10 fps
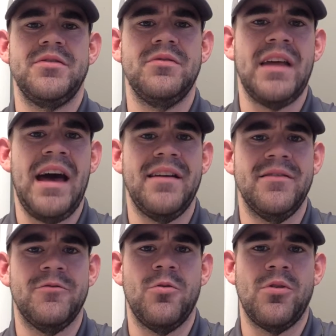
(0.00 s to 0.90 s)
do that.
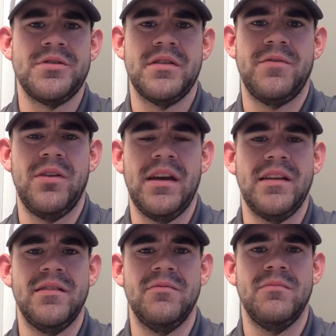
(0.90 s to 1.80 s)
Of course, if you
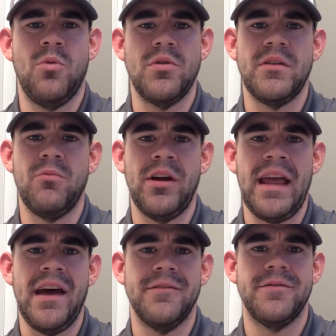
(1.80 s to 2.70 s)
get more than 1
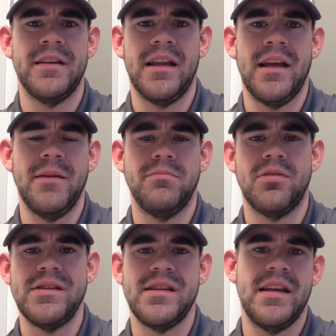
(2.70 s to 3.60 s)
F in a
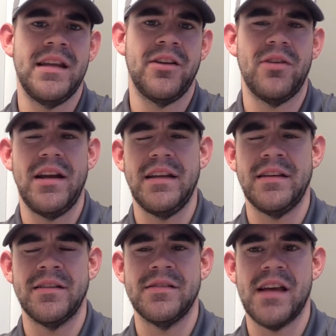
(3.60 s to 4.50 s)
preceding
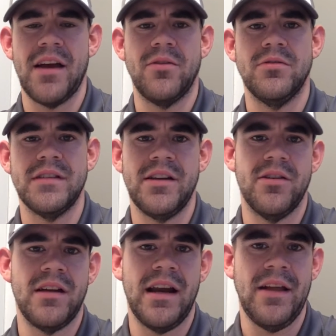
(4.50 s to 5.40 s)
grading cycle, then
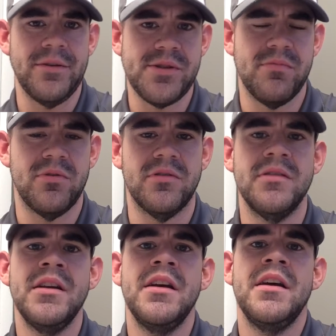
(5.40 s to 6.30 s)
you're not eligible.
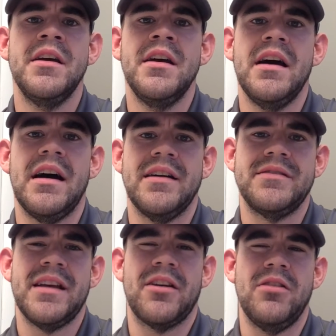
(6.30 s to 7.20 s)

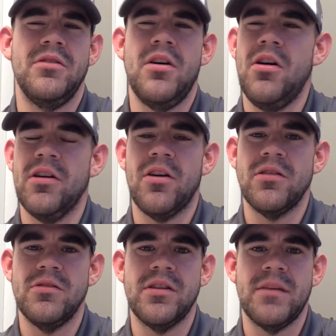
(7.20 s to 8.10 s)
Take a long,
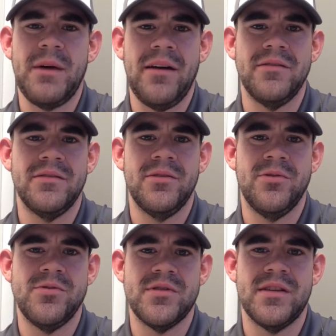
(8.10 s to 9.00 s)
hard look at
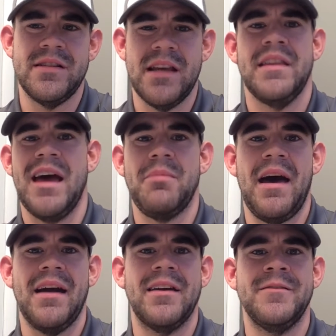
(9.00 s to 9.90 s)
those. It's in that
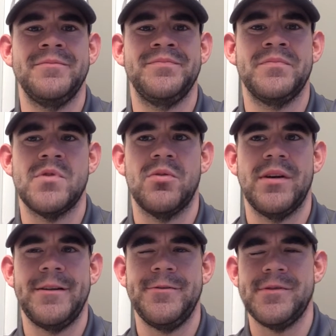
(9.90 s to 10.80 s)
packet, so go
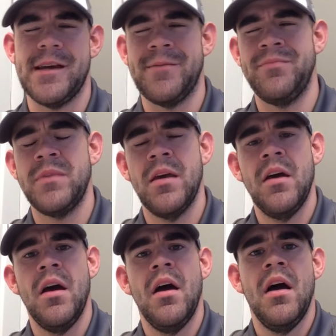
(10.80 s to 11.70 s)
ahead and use
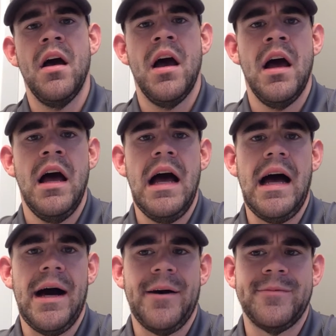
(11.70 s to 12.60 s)

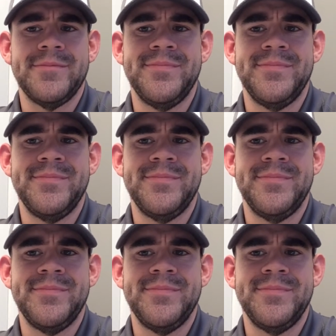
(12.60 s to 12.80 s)
that.